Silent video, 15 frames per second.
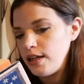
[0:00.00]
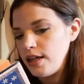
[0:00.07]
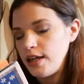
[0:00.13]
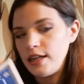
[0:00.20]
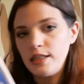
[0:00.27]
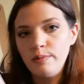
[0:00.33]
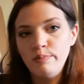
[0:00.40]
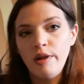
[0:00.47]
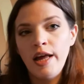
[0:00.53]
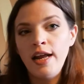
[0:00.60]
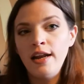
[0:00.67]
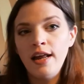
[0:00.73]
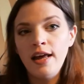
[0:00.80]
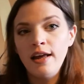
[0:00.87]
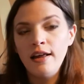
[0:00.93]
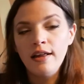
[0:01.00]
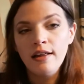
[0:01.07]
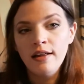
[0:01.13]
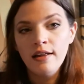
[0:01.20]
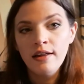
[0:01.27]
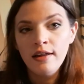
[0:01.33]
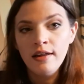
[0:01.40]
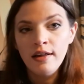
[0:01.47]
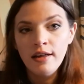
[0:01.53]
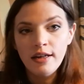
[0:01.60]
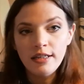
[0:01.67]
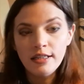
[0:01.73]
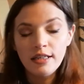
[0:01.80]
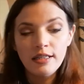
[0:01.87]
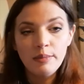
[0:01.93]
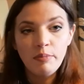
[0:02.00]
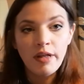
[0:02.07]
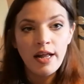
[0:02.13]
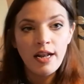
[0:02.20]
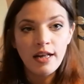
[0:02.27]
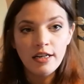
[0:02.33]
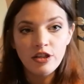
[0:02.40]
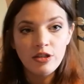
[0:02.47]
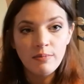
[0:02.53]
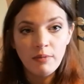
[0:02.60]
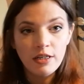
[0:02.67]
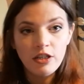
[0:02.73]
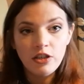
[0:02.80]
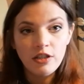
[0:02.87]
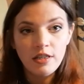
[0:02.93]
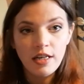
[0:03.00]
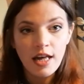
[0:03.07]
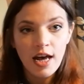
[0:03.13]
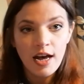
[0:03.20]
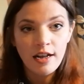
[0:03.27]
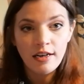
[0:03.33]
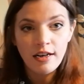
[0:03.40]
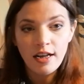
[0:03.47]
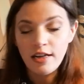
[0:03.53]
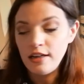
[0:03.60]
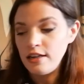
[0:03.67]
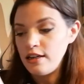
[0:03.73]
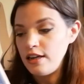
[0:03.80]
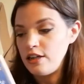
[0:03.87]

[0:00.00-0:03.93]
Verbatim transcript: explaining explaining as much as she can and